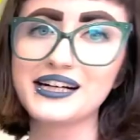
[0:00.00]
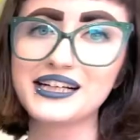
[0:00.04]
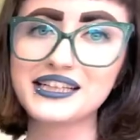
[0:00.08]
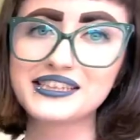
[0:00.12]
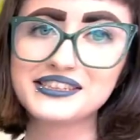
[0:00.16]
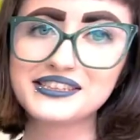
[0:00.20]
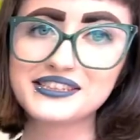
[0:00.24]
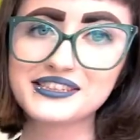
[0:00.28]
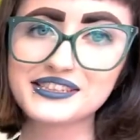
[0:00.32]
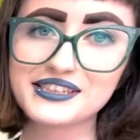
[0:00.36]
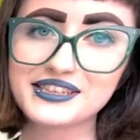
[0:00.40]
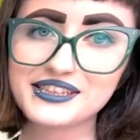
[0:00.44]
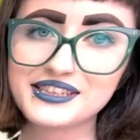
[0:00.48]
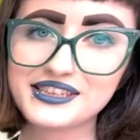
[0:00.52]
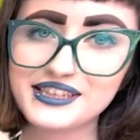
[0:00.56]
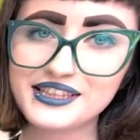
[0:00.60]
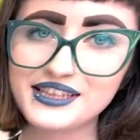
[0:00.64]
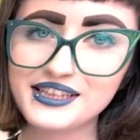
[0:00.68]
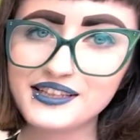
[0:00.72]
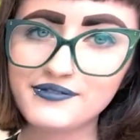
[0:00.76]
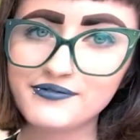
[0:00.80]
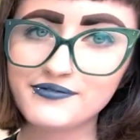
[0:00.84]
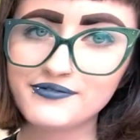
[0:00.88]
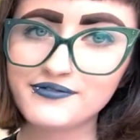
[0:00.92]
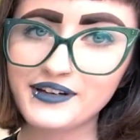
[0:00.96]
And
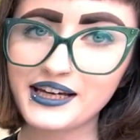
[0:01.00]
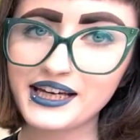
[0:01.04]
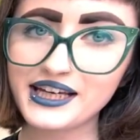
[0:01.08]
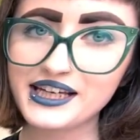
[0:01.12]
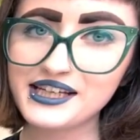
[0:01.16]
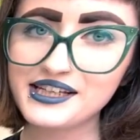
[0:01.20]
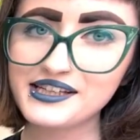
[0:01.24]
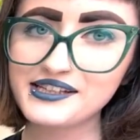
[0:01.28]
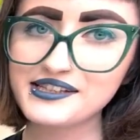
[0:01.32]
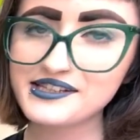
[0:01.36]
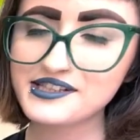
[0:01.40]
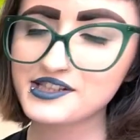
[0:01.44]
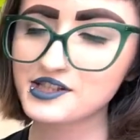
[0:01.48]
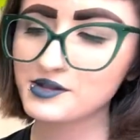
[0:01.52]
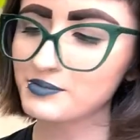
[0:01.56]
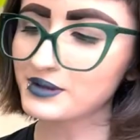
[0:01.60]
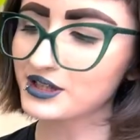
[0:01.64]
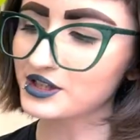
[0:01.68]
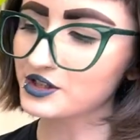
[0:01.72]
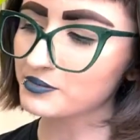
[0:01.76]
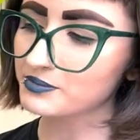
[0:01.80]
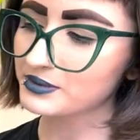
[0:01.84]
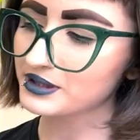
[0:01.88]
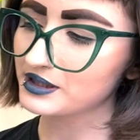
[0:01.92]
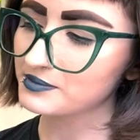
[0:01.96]
the veins, you
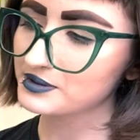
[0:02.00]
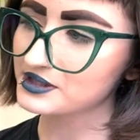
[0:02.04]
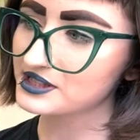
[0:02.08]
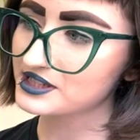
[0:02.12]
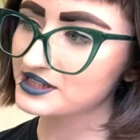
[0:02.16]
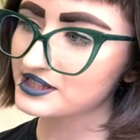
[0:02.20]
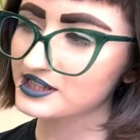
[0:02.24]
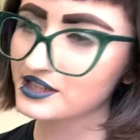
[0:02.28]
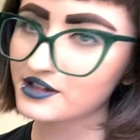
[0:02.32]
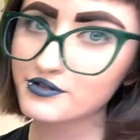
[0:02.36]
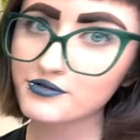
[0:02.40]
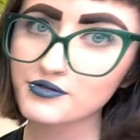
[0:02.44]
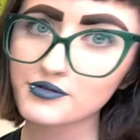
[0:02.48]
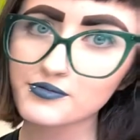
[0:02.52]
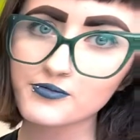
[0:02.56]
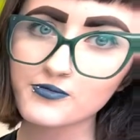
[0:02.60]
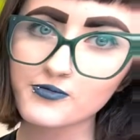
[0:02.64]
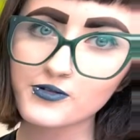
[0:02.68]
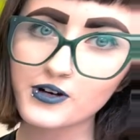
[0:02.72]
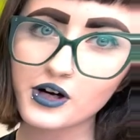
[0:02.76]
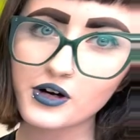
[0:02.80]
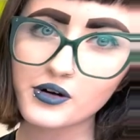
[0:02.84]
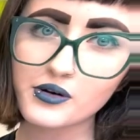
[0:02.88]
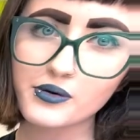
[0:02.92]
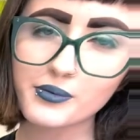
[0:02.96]
might not be able to tell from
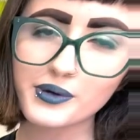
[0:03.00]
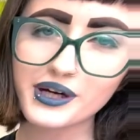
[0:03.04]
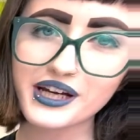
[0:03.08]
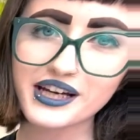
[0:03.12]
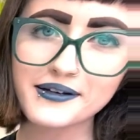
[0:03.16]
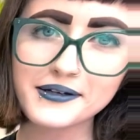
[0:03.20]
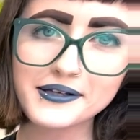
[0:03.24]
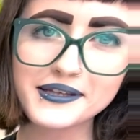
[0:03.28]
far away.